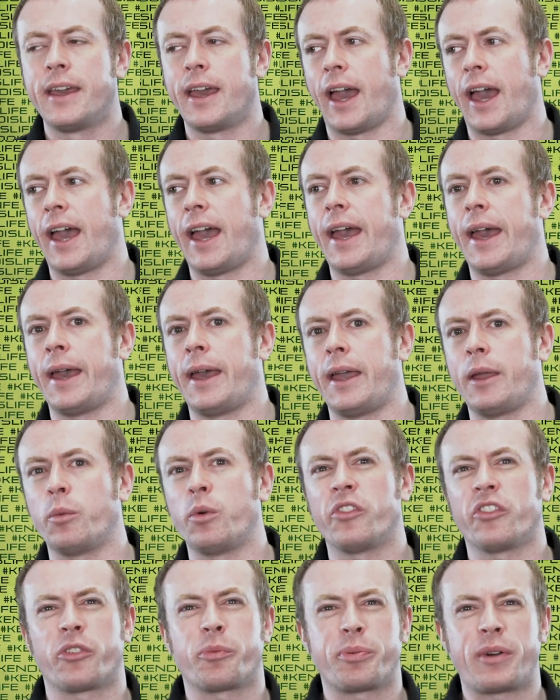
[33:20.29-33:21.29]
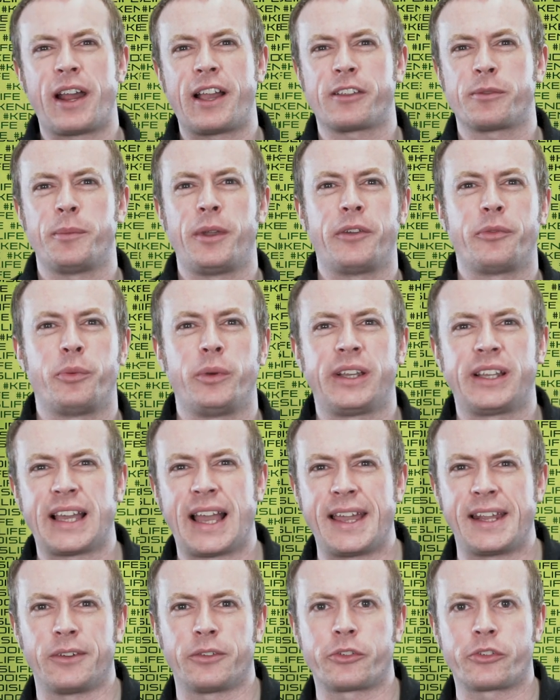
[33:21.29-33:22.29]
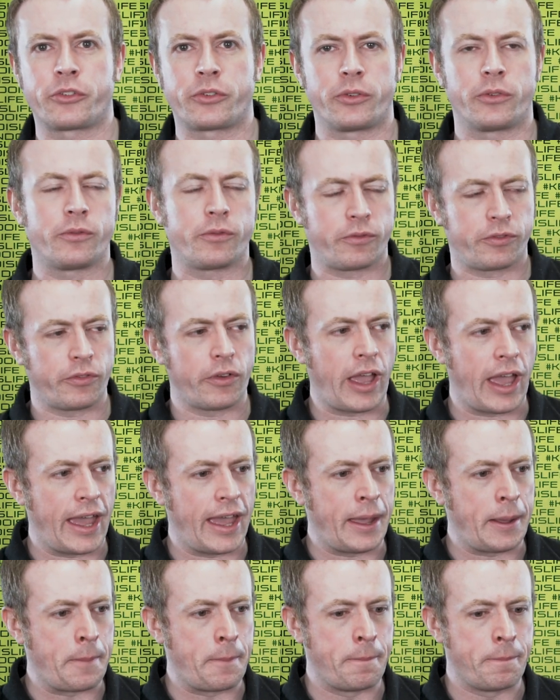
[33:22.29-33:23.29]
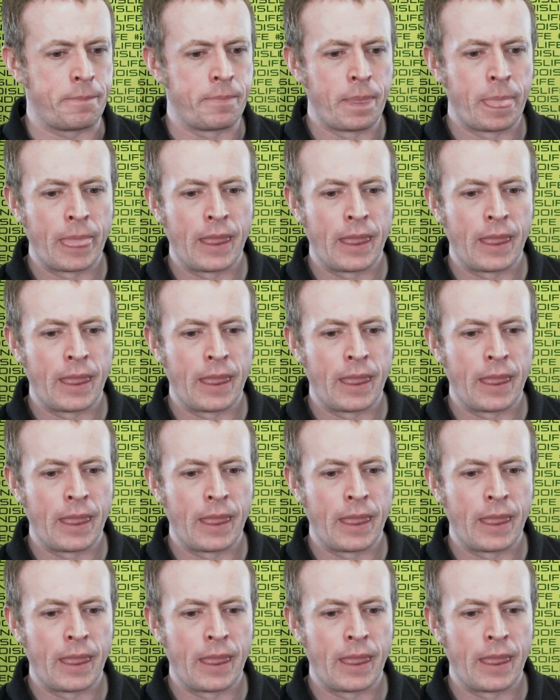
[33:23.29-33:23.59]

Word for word: Uh, it wouldn't surprise me if we kind of um,